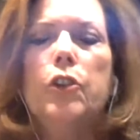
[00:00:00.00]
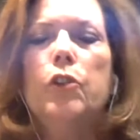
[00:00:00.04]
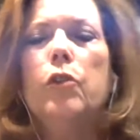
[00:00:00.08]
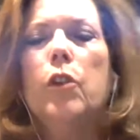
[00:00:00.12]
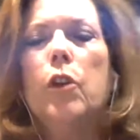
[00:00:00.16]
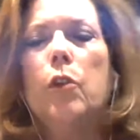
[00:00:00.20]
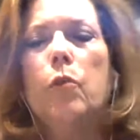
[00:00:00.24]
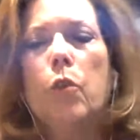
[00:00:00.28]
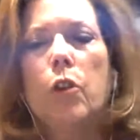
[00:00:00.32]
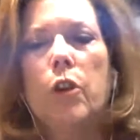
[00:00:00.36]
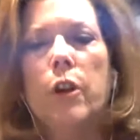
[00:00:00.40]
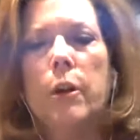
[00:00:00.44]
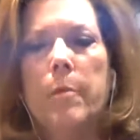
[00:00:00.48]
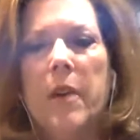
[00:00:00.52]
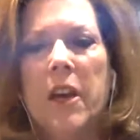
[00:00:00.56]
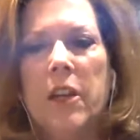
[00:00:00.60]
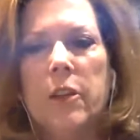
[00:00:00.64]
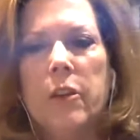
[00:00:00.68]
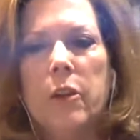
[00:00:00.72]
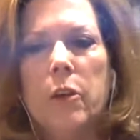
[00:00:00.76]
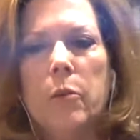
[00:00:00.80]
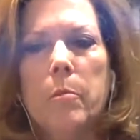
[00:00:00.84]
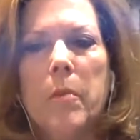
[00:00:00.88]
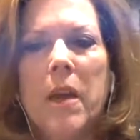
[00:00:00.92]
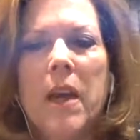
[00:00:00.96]
They're worried about
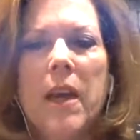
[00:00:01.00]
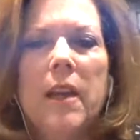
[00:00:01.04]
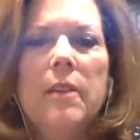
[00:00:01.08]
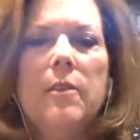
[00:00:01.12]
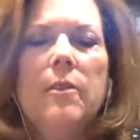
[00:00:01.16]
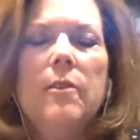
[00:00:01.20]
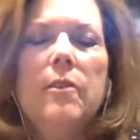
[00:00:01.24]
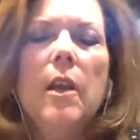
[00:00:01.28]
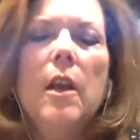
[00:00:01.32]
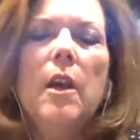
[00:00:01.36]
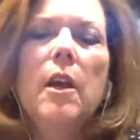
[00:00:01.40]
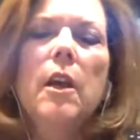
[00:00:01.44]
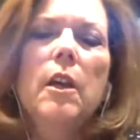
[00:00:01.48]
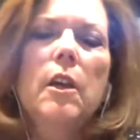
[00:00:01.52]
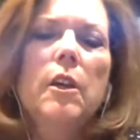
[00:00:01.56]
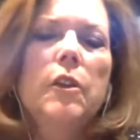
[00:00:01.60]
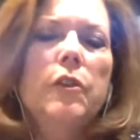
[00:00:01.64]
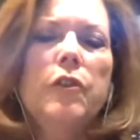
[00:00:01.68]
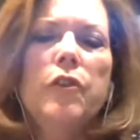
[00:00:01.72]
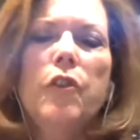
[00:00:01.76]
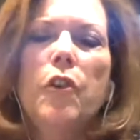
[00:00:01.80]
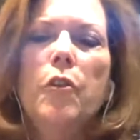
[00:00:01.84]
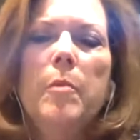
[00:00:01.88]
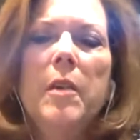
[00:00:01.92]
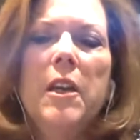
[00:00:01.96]
their meds,
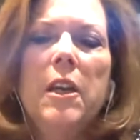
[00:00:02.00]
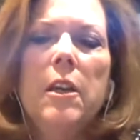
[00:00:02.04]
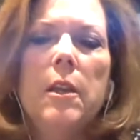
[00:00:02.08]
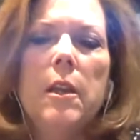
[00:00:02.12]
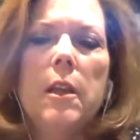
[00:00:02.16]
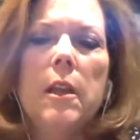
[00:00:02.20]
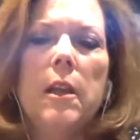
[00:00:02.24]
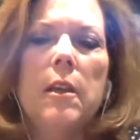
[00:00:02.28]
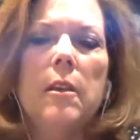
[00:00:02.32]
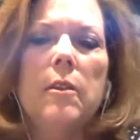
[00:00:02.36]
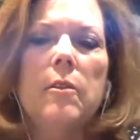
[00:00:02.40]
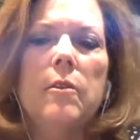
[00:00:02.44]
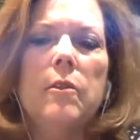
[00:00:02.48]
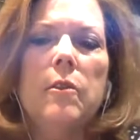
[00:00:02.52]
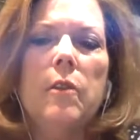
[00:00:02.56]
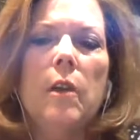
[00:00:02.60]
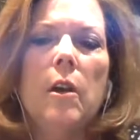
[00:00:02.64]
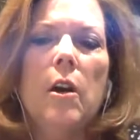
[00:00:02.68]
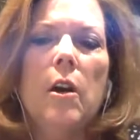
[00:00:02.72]
so many things.